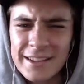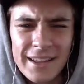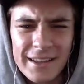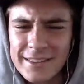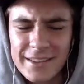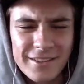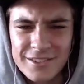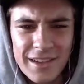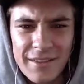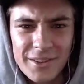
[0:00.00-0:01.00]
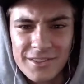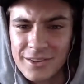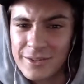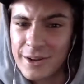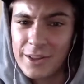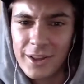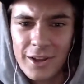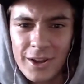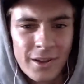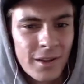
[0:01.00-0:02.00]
Yeah, he said like 6 or 7, so not